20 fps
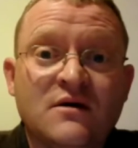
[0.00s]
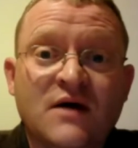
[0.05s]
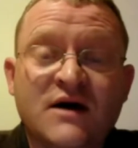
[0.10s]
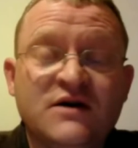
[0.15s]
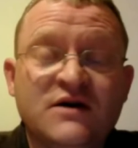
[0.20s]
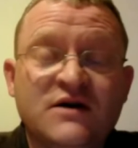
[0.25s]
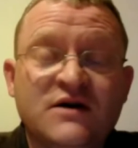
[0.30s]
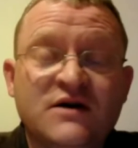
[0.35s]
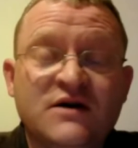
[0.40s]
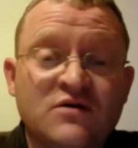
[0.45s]
I
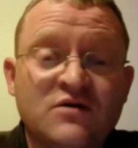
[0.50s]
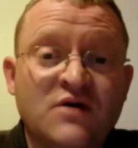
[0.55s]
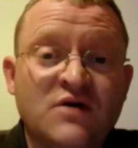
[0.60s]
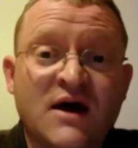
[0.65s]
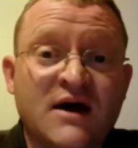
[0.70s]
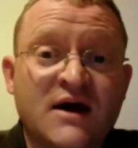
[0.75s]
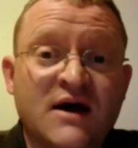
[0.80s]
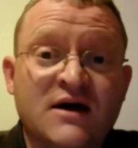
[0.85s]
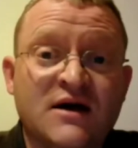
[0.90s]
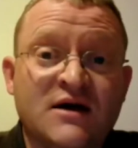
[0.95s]
don't
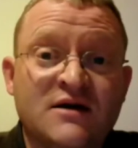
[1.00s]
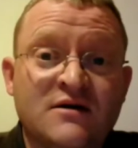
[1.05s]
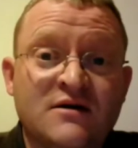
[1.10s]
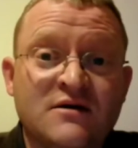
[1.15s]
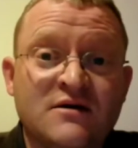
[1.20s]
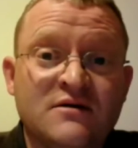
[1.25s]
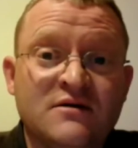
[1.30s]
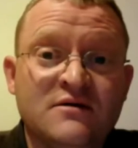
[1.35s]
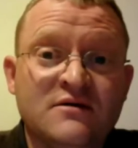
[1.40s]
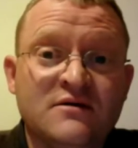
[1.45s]
like it.
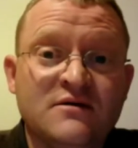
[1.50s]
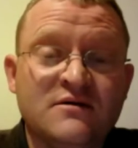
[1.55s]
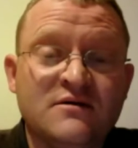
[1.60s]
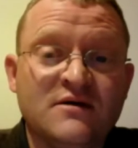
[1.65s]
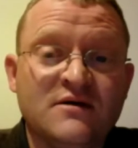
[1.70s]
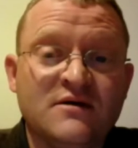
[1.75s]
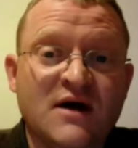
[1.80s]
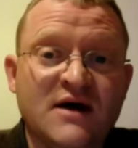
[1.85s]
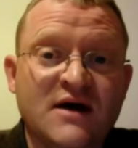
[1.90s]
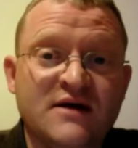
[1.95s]

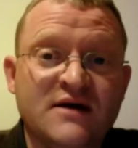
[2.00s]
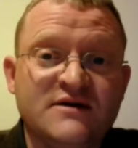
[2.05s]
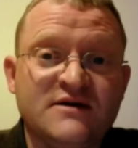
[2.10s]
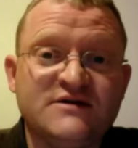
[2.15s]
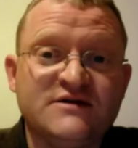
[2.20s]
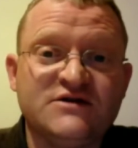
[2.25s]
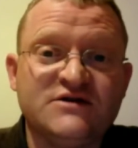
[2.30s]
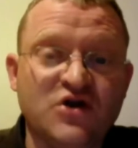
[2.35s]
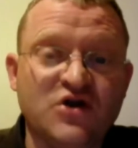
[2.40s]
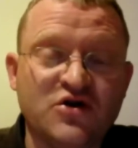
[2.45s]

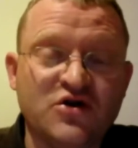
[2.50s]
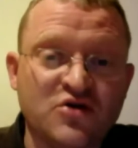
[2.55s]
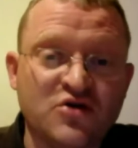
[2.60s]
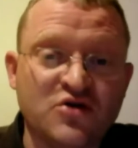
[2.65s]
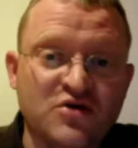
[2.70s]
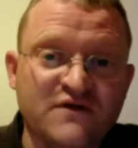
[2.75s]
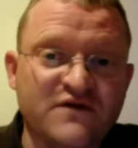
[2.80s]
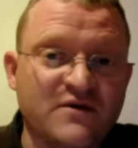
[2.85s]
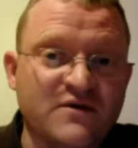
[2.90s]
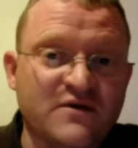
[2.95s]
and it's not
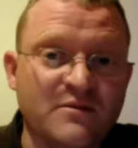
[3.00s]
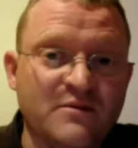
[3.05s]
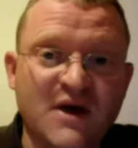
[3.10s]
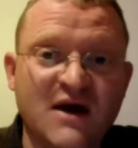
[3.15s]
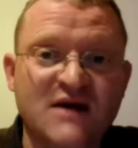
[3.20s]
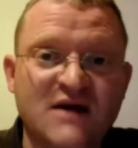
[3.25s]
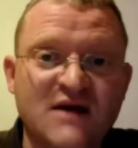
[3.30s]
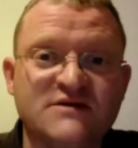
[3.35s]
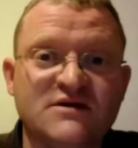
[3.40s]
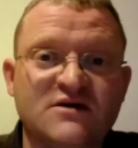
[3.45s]
good for
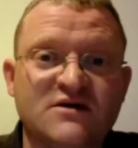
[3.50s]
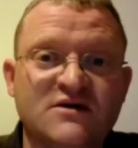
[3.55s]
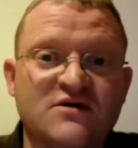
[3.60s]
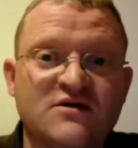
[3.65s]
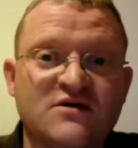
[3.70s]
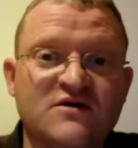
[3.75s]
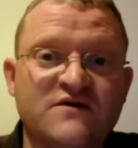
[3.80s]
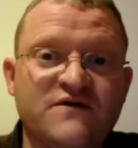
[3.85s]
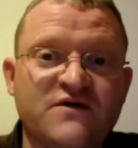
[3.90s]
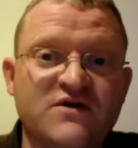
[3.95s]
me, it's
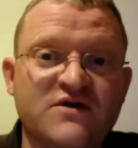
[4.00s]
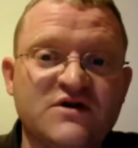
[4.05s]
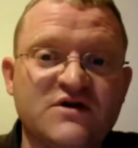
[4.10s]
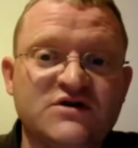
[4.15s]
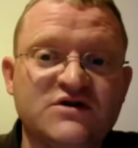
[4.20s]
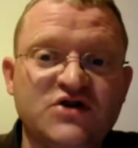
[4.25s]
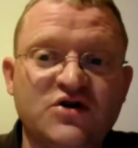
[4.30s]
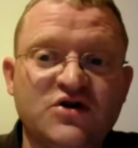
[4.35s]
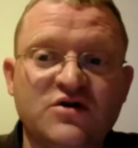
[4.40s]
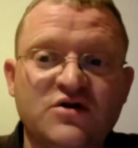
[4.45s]
not good for the
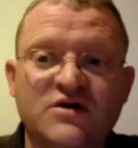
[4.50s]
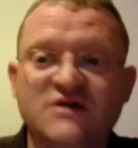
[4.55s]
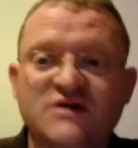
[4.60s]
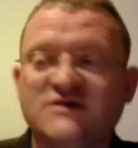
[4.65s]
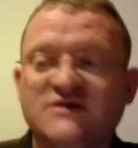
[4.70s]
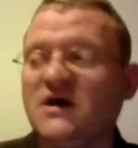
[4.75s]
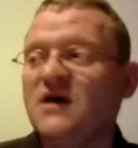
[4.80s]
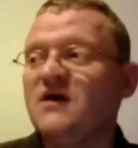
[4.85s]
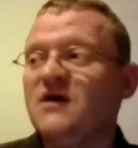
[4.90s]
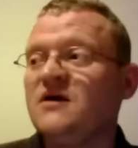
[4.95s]

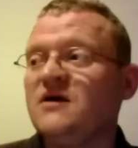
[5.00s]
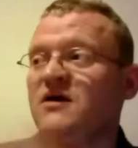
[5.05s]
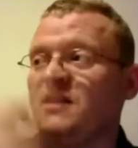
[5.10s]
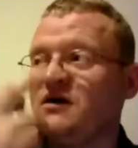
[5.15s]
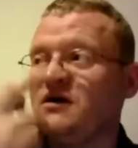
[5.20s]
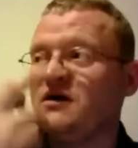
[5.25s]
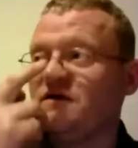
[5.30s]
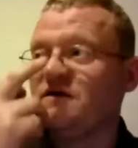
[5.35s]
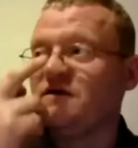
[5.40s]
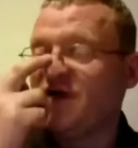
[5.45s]
students.
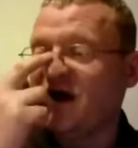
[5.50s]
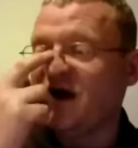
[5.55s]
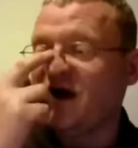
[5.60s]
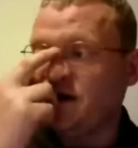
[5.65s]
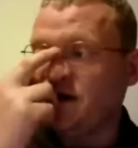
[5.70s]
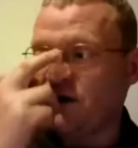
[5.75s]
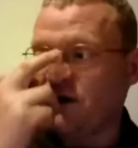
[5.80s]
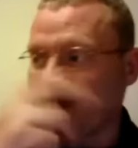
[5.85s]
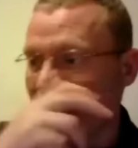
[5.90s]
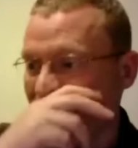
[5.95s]
You know, if I
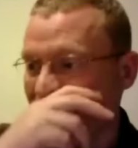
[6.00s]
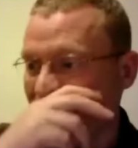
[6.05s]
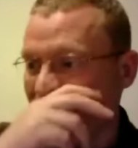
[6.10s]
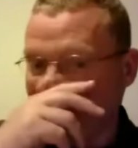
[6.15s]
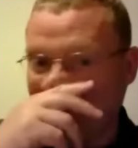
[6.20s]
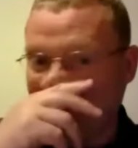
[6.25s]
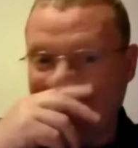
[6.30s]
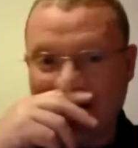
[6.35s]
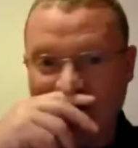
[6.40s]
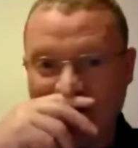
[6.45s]
don't
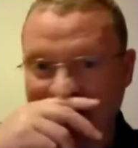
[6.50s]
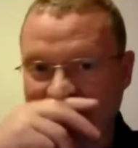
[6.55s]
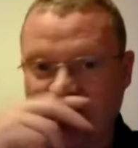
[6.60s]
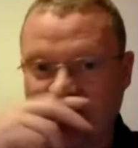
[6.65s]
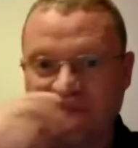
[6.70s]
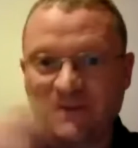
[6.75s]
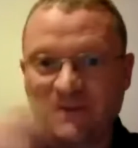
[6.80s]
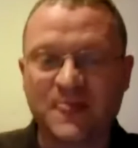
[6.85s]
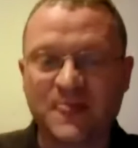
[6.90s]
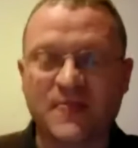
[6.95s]
like it,
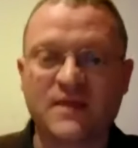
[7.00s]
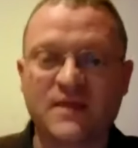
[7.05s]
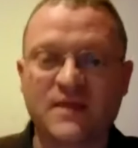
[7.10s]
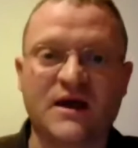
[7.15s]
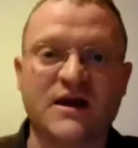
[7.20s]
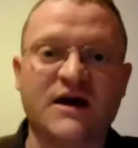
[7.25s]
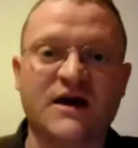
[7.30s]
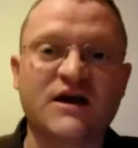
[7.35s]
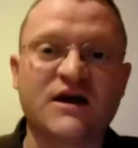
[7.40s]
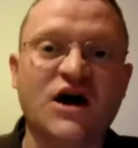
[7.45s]

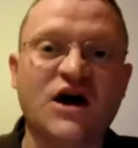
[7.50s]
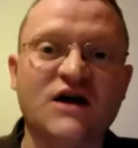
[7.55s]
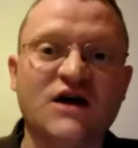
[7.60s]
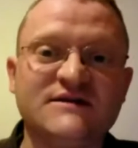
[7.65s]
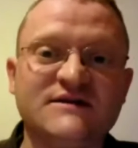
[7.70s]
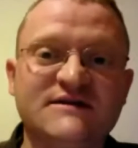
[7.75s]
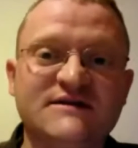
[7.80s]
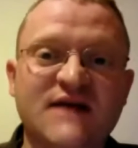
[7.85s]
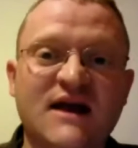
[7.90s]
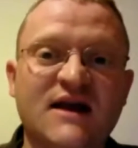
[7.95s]
then I
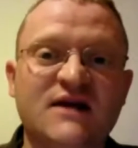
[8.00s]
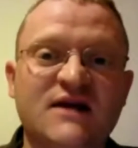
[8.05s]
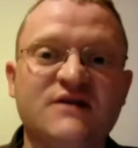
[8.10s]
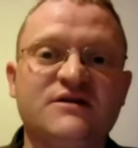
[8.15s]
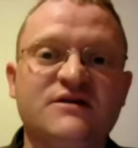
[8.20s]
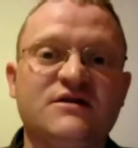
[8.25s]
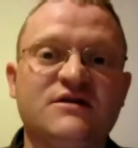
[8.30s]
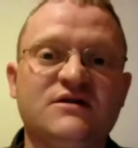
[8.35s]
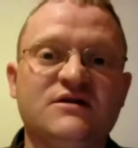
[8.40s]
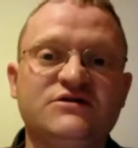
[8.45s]
can't sell
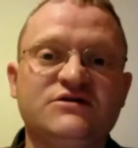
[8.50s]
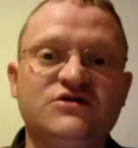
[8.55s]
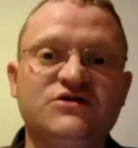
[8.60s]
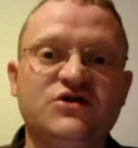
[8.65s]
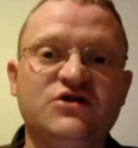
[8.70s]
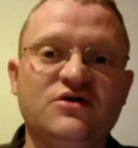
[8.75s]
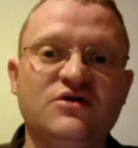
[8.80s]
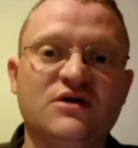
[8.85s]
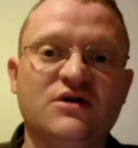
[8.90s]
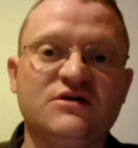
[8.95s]
it to the
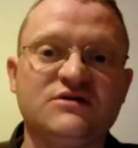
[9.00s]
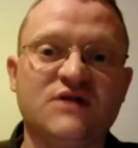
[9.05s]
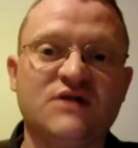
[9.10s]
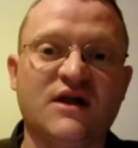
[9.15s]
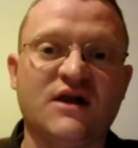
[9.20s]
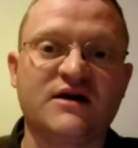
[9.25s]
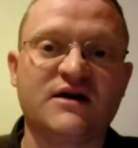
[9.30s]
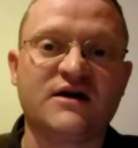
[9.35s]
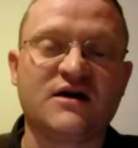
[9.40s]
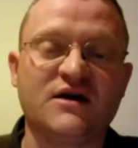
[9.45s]

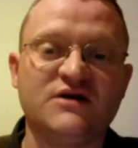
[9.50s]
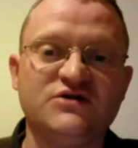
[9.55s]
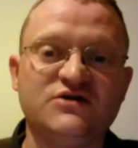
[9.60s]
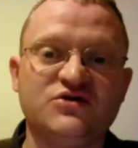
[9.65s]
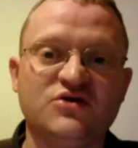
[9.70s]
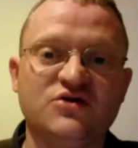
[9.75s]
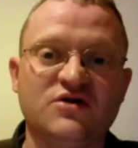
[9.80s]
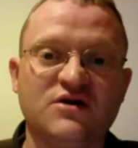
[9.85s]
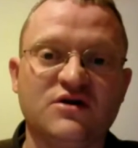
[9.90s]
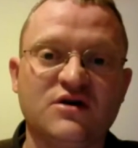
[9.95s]
students like I
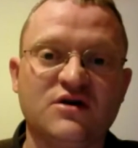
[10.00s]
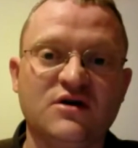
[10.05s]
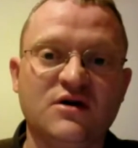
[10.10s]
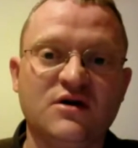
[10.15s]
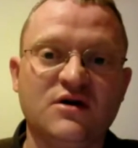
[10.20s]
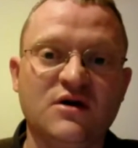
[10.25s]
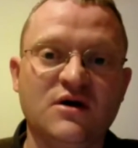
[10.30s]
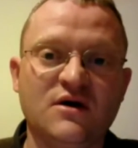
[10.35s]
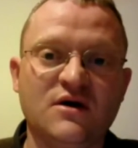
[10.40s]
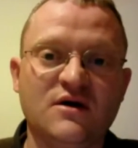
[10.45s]
should.
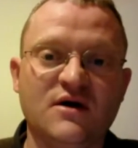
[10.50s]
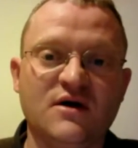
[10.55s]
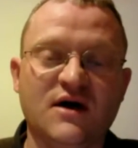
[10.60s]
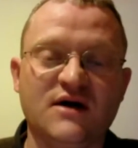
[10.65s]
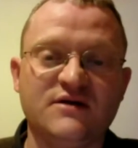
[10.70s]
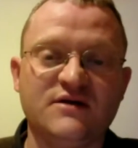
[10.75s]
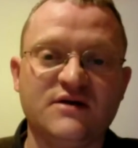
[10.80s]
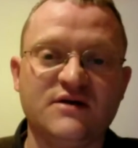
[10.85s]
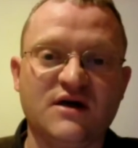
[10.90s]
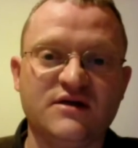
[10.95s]

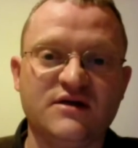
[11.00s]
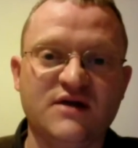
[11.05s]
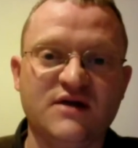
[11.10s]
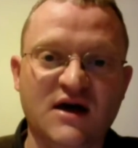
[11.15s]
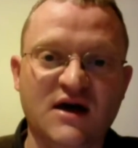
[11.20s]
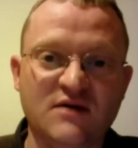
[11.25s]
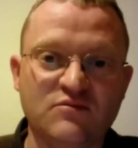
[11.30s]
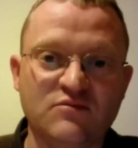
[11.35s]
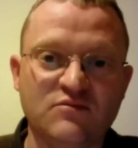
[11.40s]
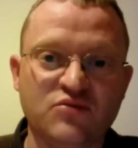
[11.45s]
And then
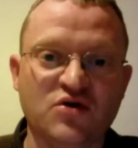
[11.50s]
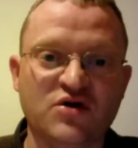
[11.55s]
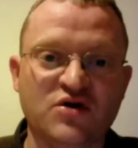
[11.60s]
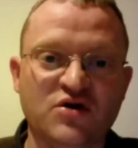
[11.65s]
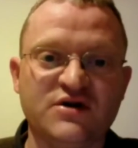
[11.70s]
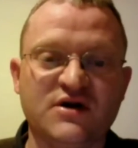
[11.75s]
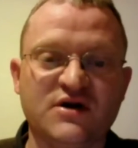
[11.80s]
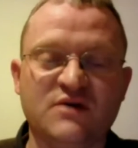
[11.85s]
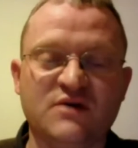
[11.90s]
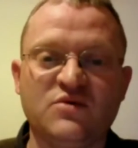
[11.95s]
they're
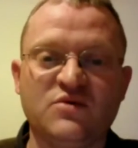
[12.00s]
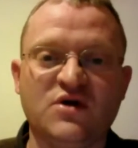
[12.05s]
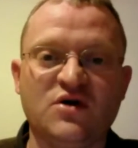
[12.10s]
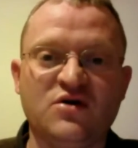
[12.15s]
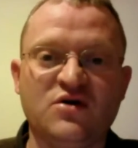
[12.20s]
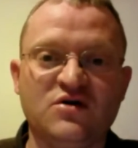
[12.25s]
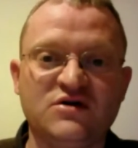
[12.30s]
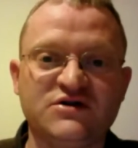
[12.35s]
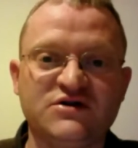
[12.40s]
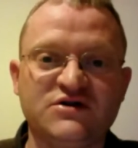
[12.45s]
bored, and
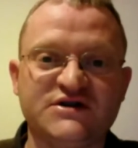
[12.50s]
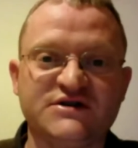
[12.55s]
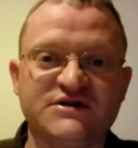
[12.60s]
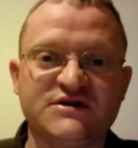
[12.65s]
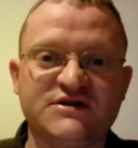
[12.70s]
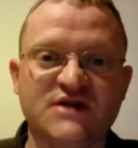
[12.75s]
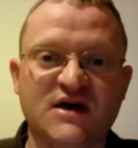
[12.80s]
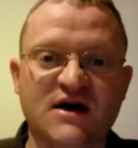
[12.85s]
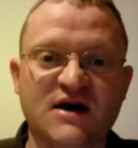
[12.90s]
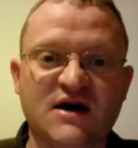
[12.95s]
we're all
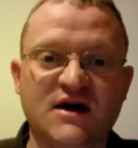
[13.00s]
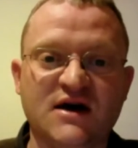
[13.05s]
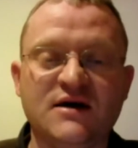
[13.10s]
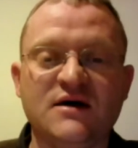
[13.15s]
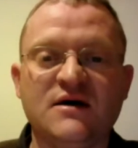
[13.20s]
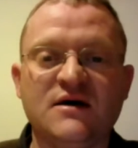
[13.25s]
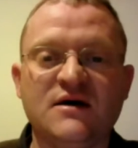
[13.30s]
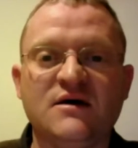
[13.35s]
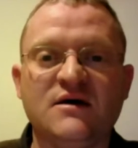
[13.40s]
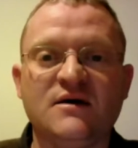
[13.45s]
just
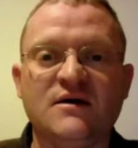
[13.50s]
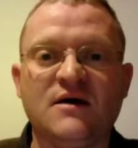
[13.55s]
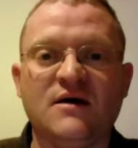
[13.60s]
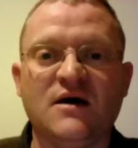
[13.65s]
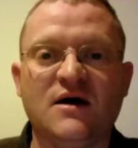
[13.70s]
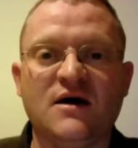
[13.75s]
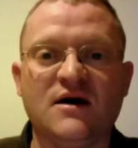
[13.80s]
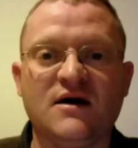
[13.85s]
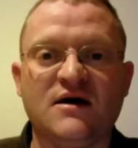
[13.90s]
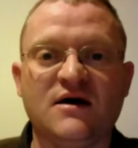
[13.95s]
there
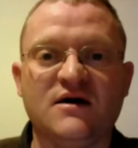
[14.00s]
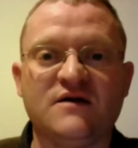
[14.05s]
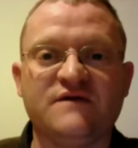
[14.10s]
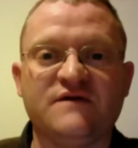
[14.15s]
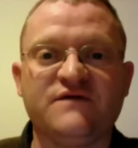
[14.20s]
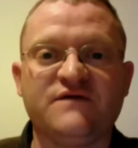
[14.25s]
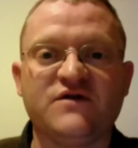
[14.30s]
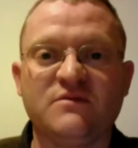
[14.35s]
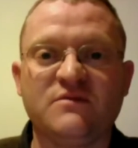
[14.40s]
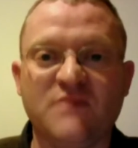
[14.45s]

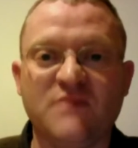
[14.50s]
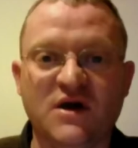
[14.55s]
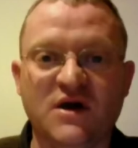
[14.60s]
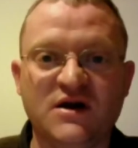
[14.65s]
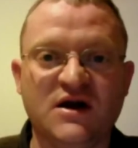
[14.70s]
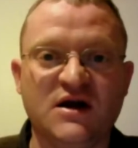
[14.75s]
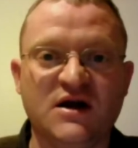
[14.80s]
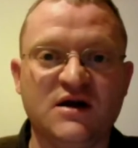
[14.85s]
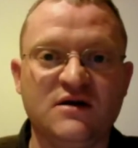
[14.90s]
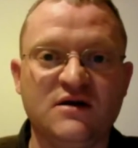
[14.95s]
for the
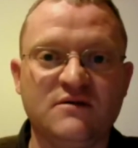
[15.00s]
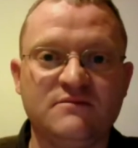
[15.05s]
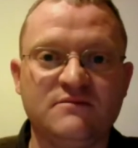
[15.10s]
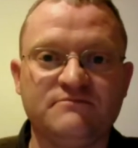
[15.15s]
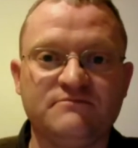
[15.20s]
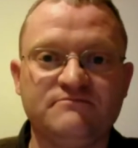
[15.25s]
money.